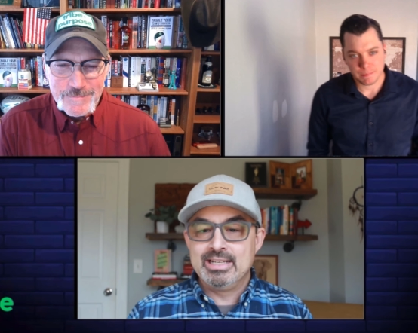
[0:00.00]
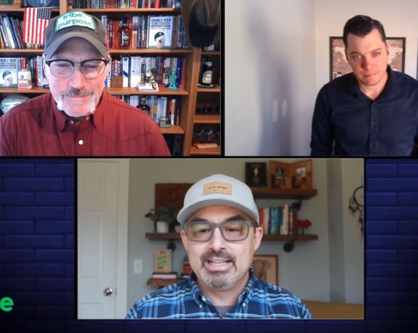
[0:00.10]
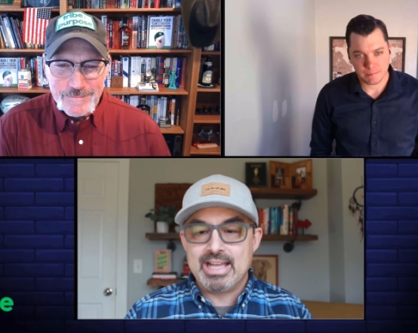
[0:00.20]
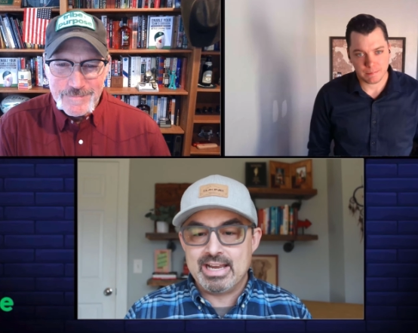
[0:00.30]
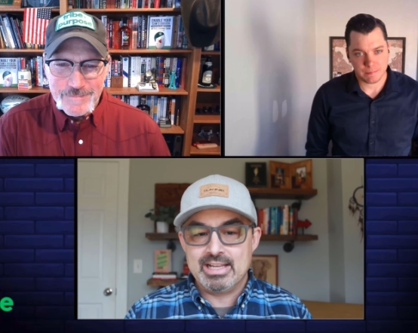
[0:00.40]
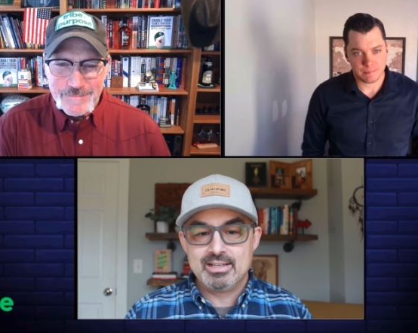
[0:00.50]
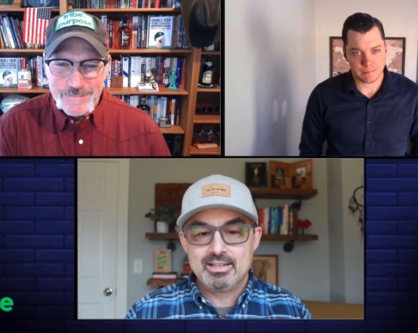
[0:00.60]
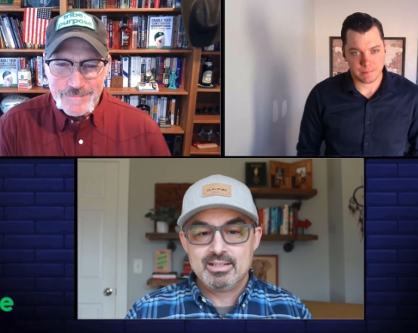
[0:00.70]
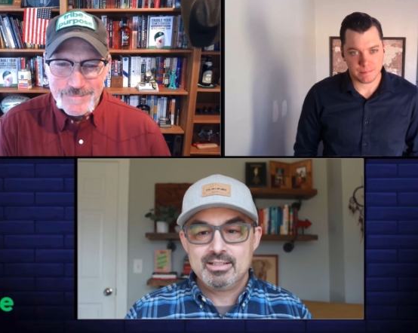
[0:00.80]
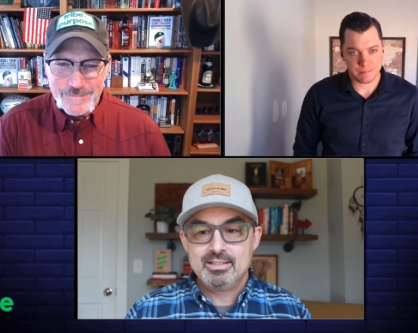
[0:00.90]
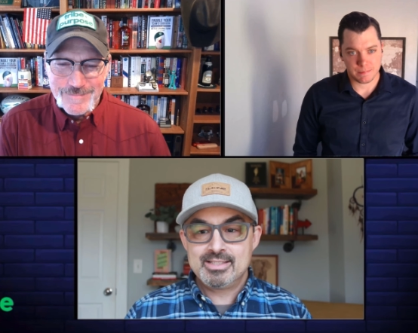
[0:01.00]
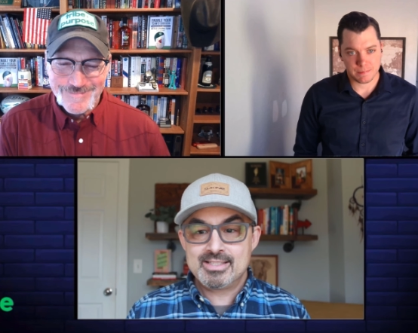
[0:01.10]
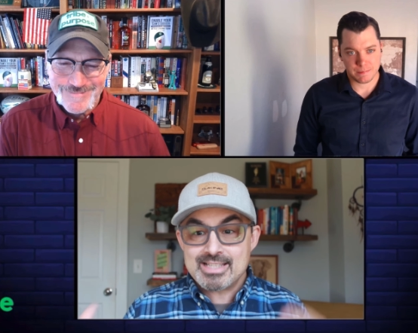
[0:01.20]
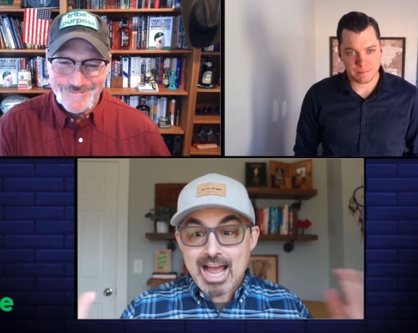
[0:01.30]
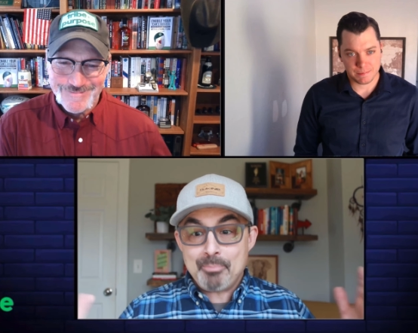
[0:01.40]
Speaker 1: get it."
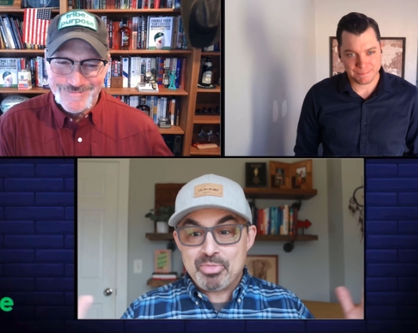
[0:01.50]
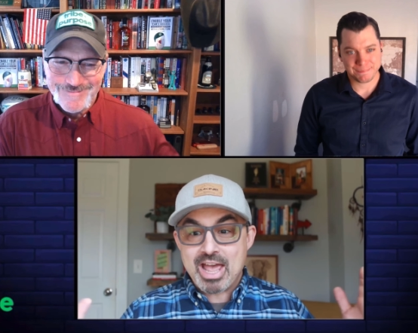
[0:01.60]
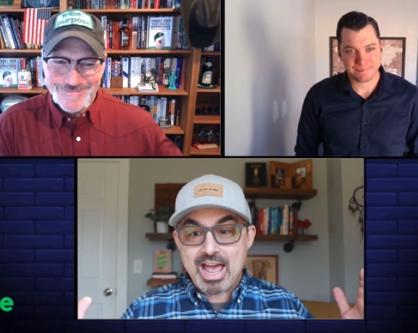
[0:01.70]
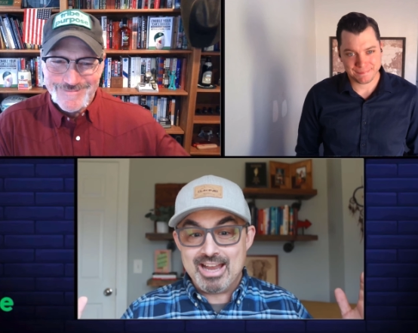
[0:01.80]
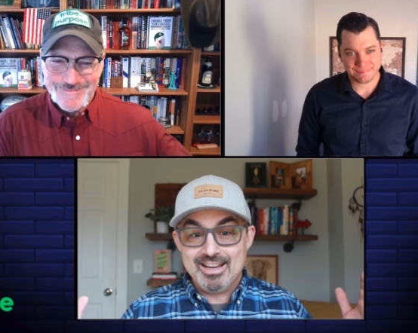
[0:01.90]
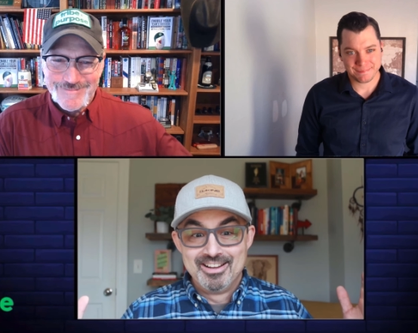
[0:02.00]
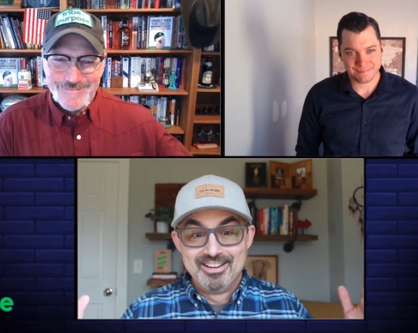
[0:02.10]
Stop that